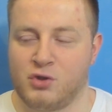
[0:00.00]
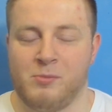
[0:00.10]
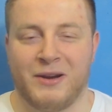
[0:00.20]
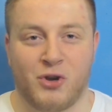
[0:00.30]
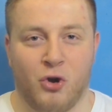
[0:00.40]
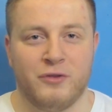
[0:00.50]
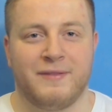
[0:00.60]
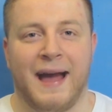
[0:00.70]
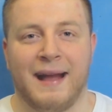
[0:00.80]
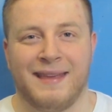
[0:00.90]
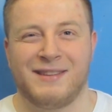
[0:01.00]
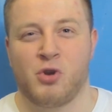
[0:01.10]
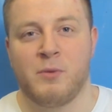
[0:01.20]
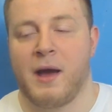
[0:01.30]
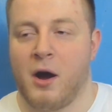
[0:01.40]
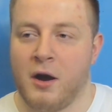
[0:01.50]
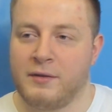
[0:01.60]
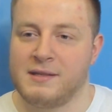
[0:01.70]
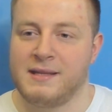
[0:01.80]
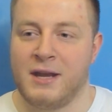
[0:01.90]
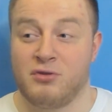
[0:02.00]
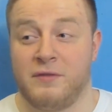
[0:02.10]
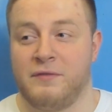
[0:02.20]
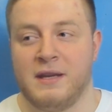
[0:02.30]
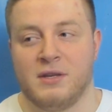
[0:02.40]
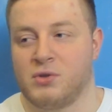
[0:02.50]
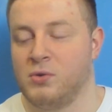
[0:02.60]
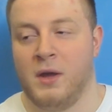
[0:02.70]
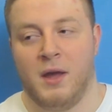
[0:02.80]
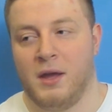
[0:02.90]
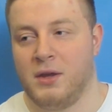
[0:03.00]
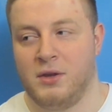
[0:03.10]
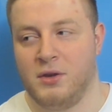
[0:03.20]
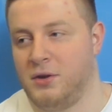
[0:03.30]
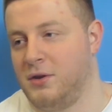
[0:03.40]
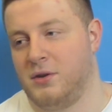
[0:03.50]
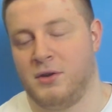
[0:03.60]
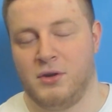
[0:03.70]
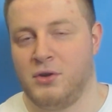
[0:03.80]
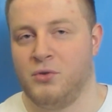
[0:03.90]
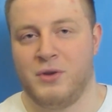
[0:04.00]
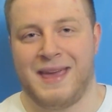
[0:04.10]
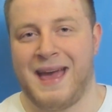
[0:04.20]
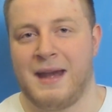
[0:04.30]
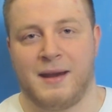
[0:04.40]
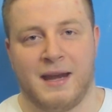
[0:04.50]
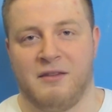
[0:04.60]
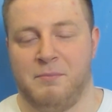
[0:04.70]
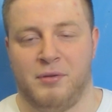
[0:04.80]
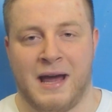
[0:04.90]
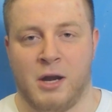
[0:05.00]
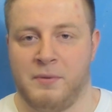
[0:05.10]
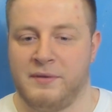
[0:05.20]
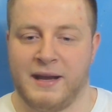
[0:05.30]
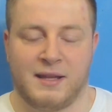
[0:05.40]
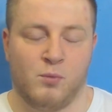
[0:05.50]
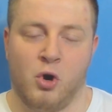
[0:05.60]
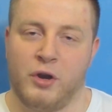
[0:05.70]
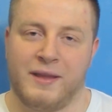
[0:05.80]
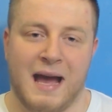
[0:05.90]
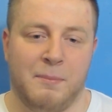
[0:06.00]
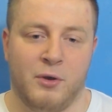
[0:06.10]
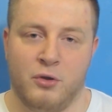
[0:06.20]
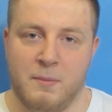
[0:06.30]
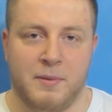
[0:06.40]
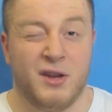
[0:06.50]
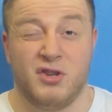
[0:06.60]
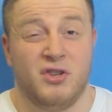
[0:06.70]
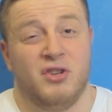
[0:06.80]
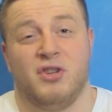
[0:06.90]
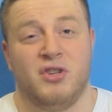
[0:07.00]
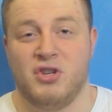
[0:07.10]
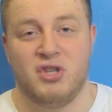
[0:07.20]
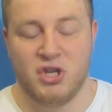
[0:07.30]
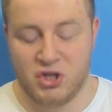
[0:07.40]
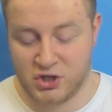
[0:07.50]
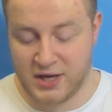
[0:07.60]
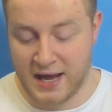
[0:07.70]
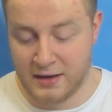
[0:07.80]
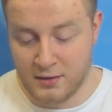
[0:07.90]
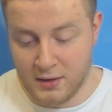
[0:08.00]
much contact, it's going to be hard to stay injury free, so you know, you can't kind of plan or predict what could happen on the pitch. You just can't.